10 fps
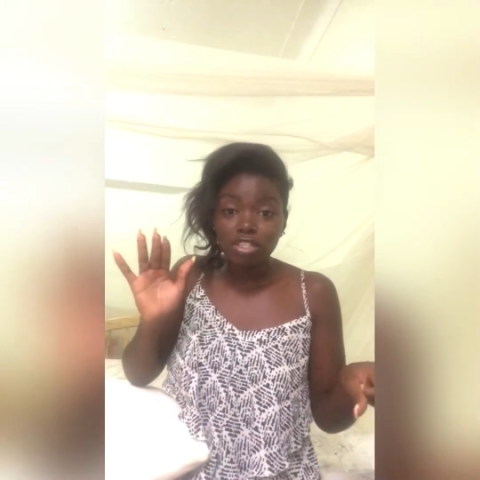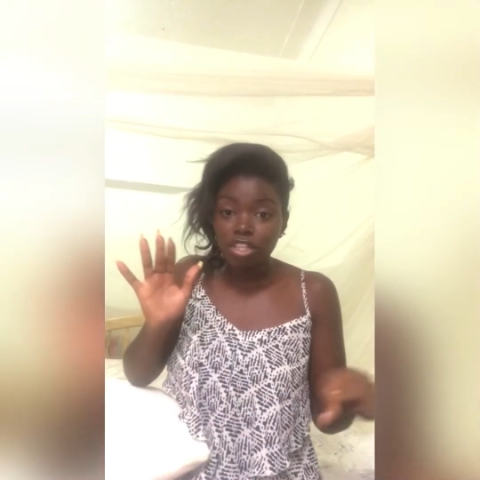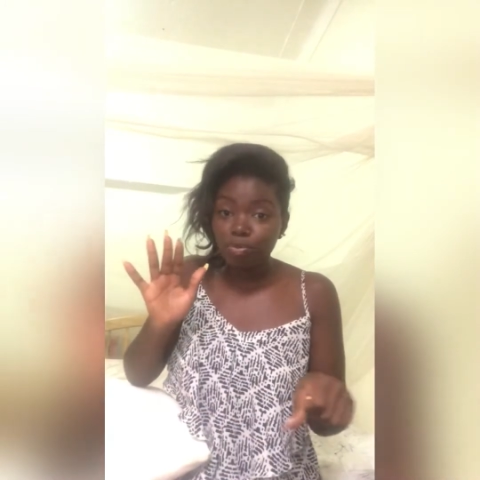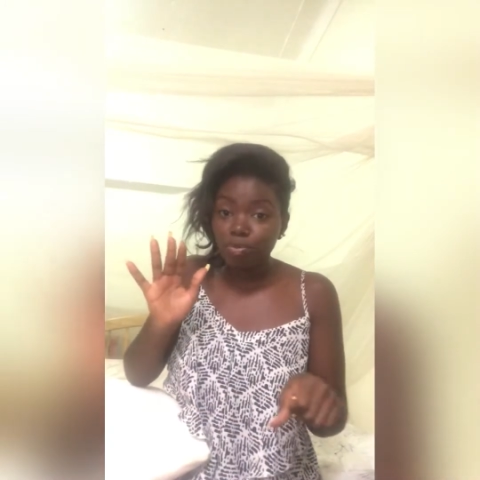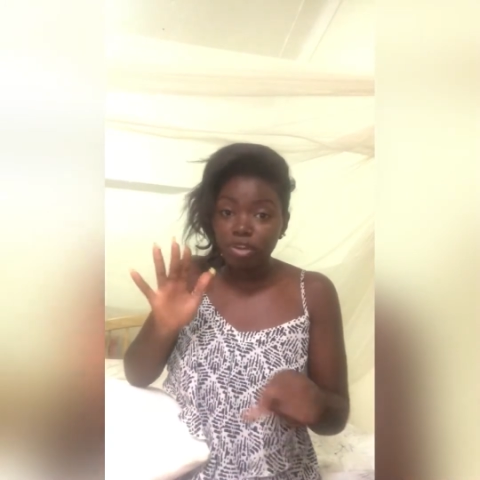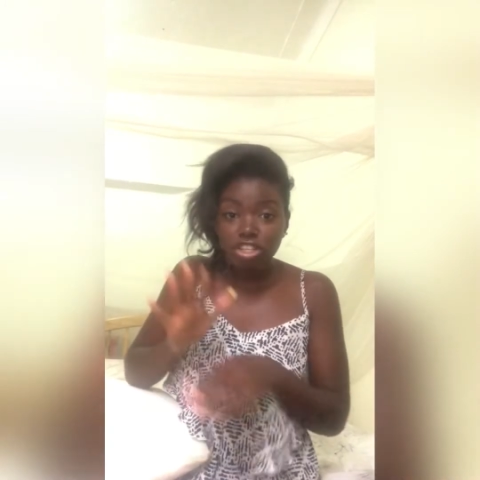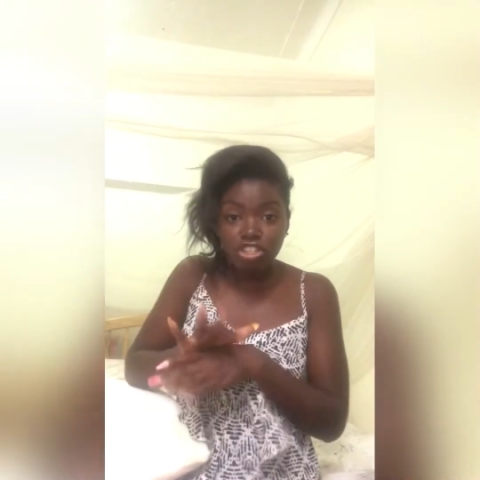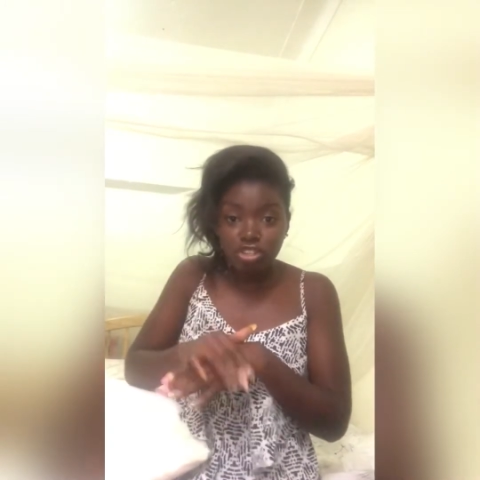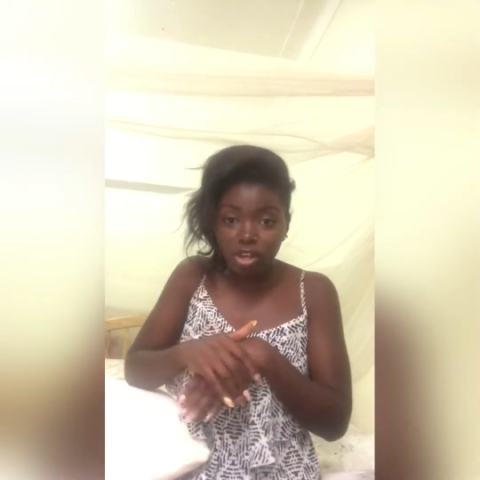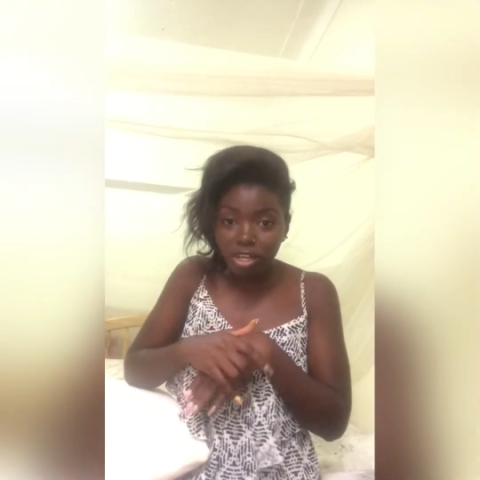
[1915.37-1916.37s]

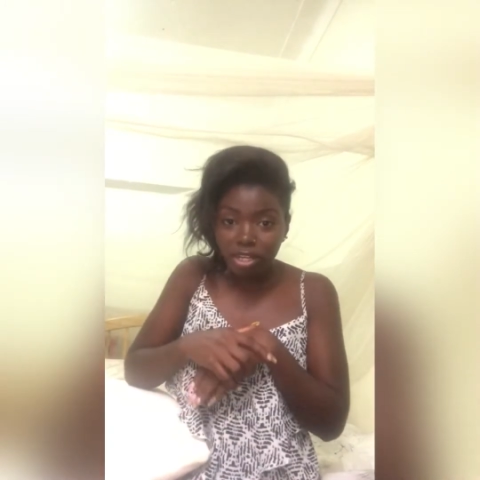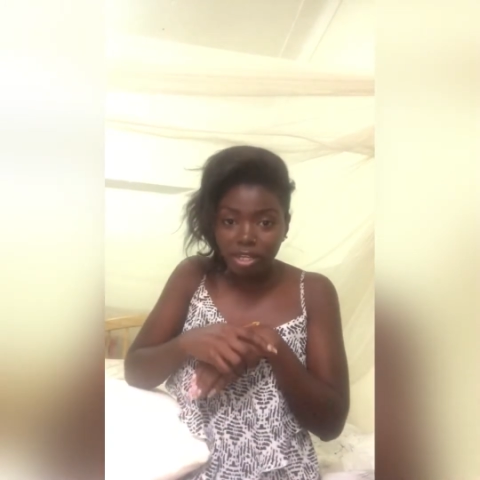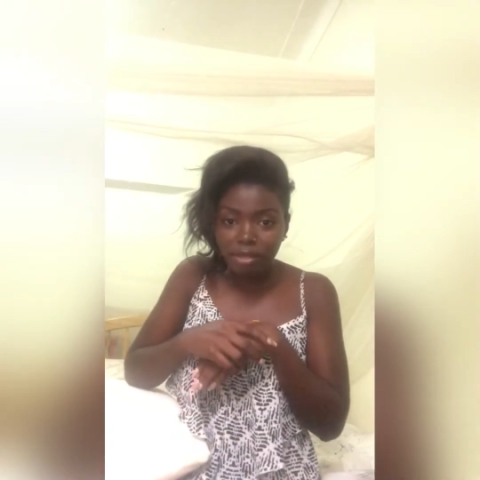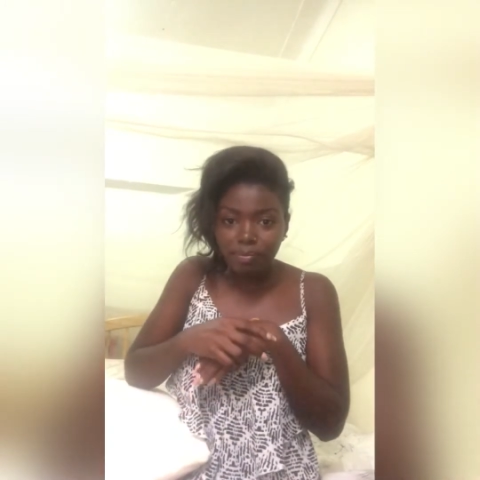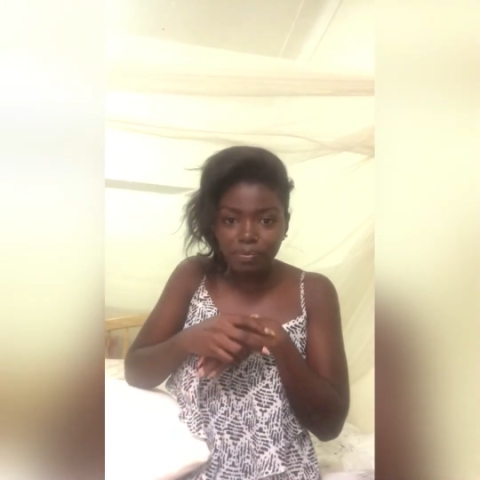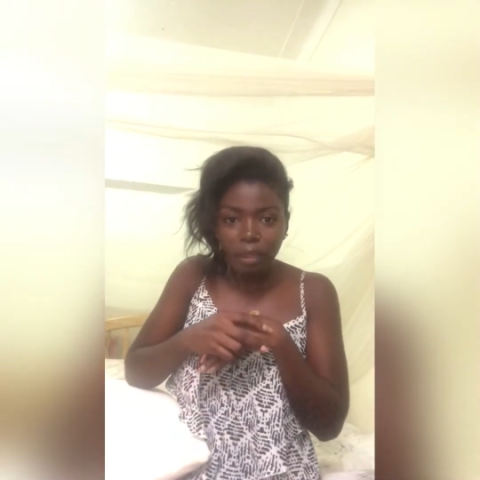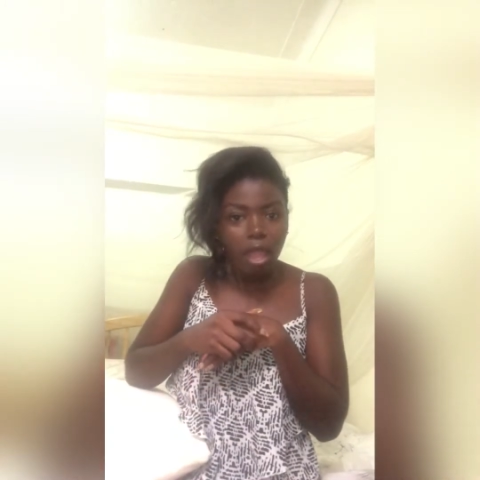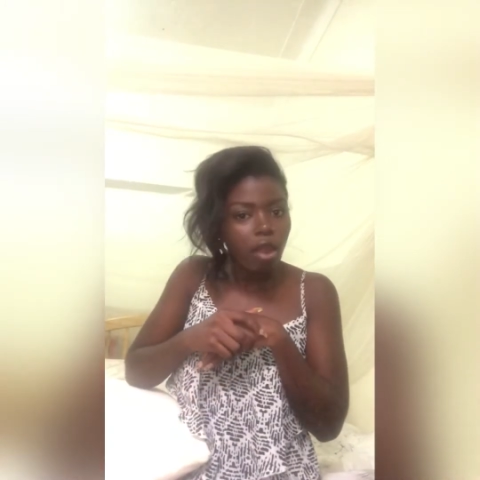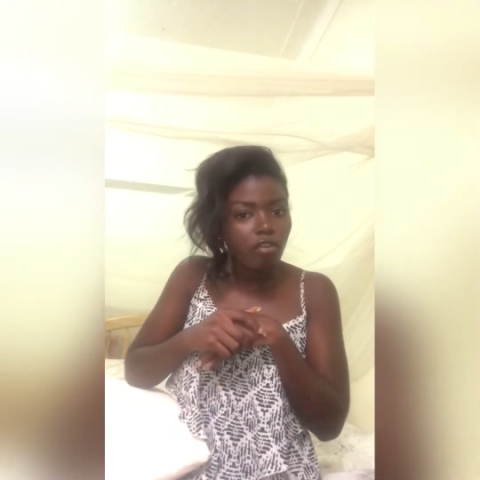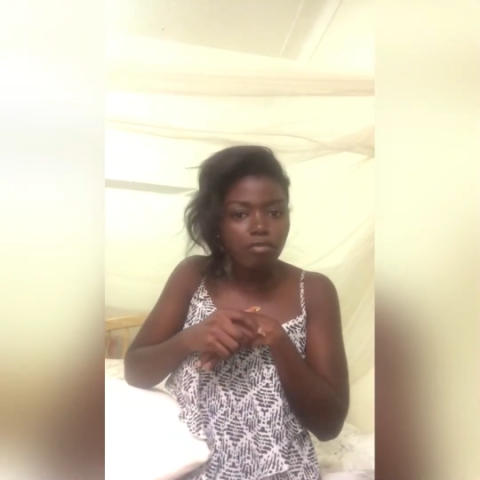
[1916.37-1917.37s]
depression
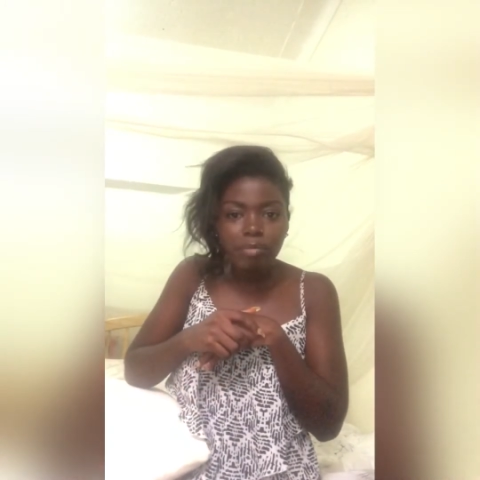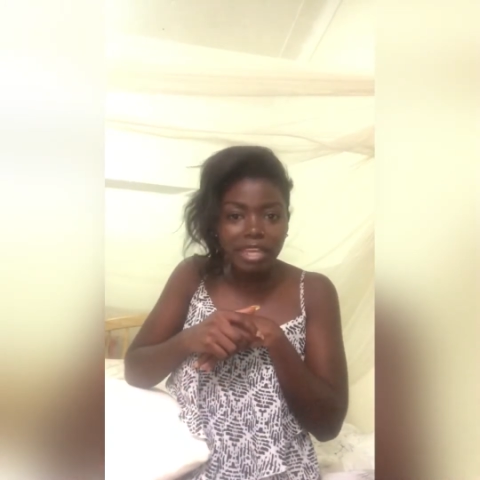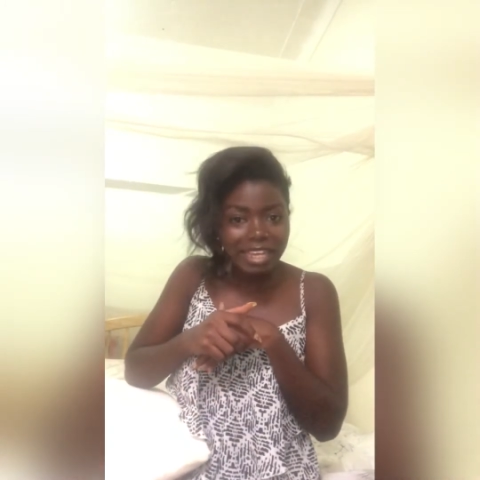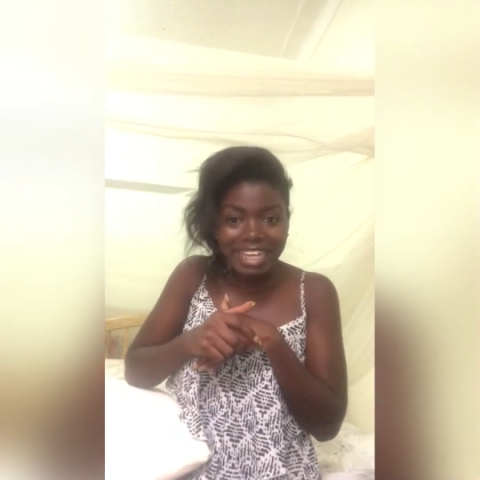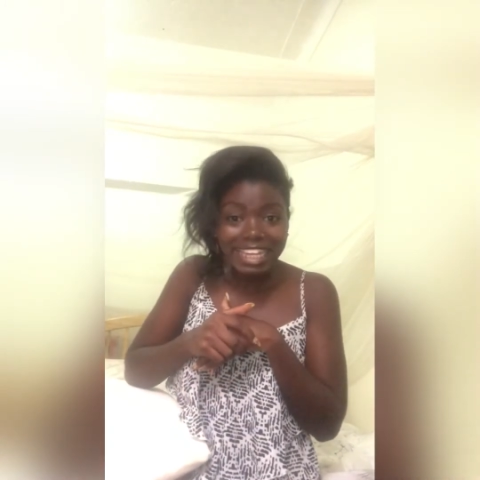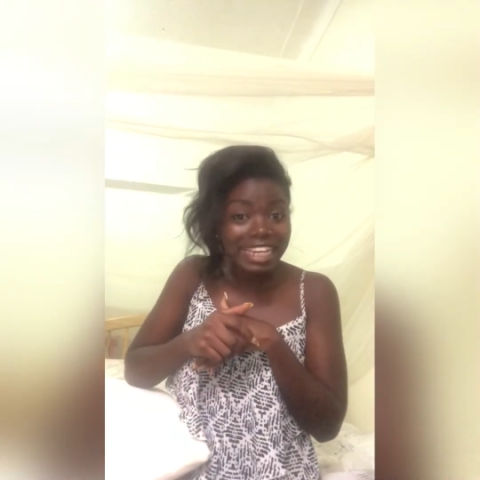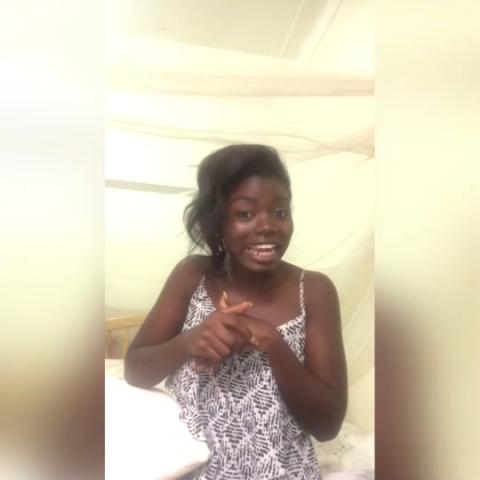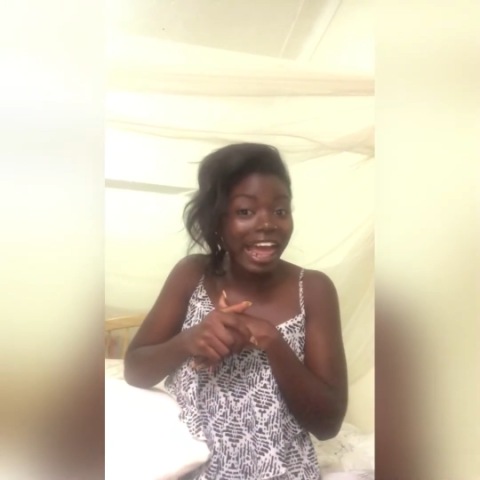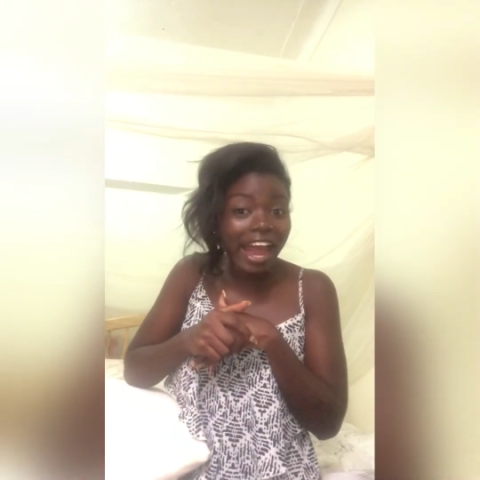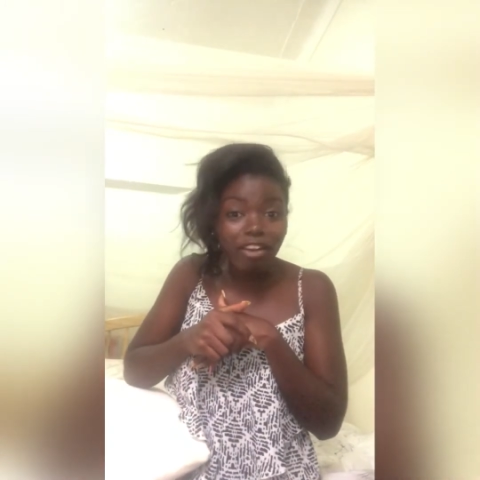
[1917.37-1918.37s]
of being in
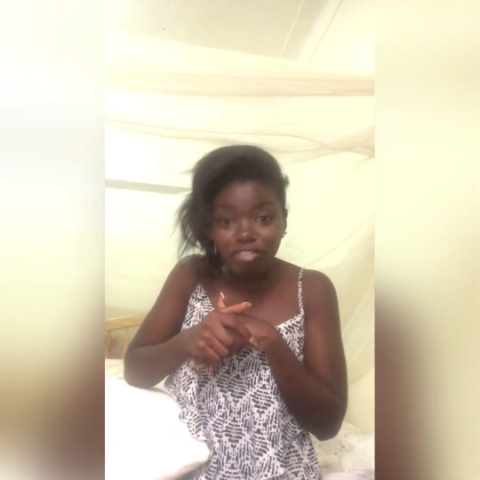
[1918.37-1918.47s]
love.